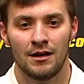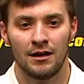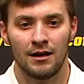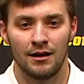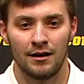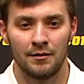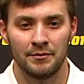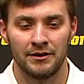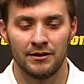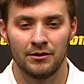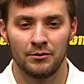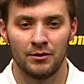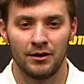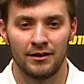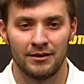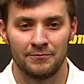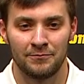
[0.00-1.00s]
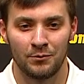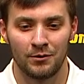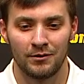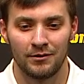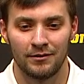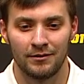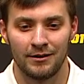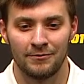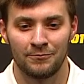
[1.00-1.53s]
You know what? If
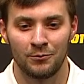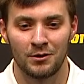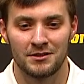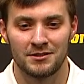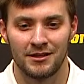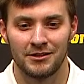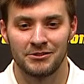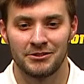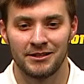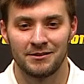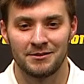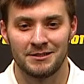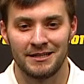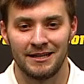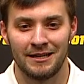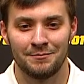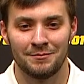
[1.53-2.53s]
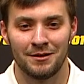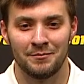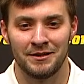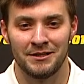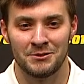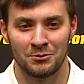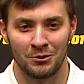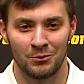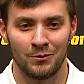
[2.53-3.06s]
we're a touchdown team, that
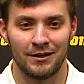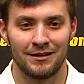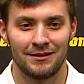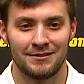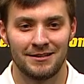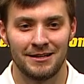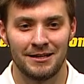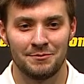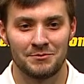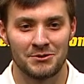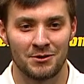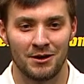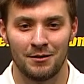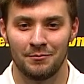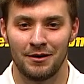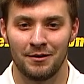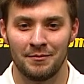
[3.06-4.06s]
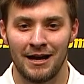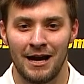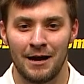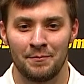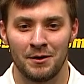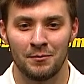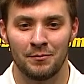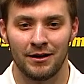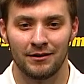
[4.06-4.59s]
means we're a winning team. So I'm
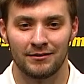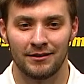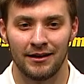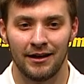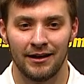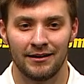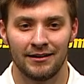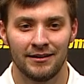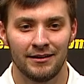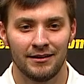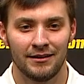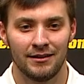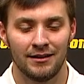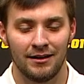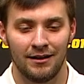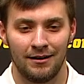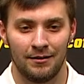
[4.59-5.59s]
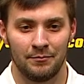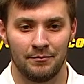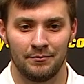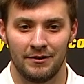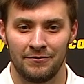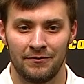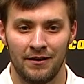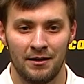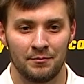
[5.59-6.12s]
happy about that.
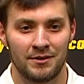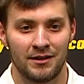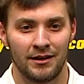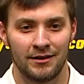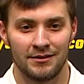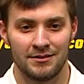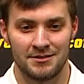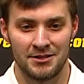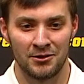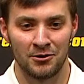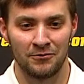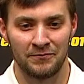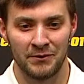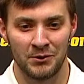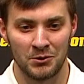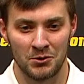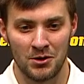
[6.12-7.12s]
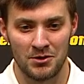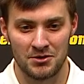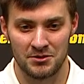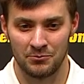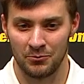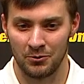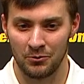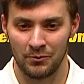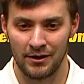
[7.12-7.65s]
If I'm kicking zero field goals
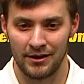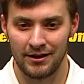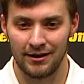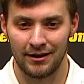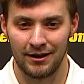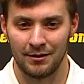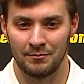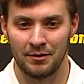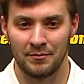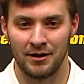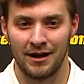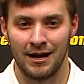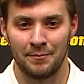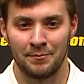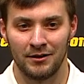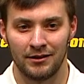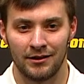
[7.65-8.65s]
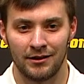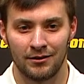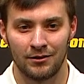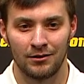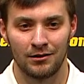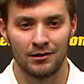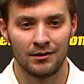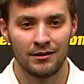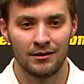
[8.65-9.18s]
and we're winning, I'm a happy
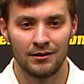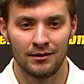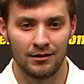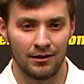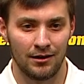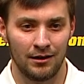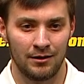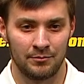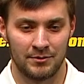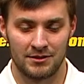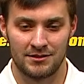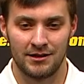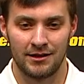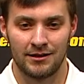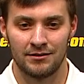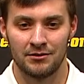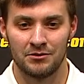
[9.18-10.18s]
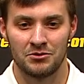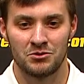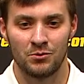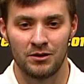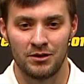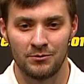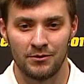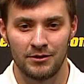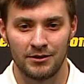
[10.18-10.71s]
kicker, because kicking those
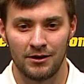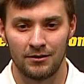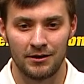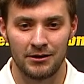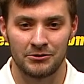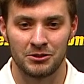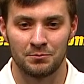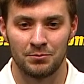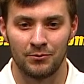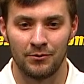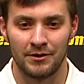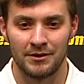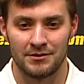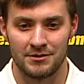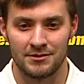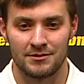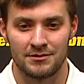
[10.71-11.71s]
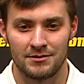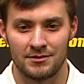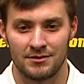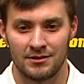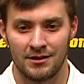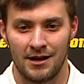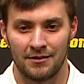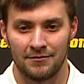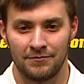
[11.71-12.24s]
21-yard extra points is a
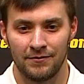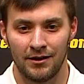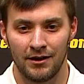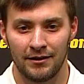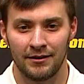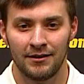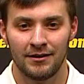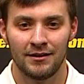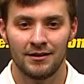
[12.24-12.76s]
lot of fun.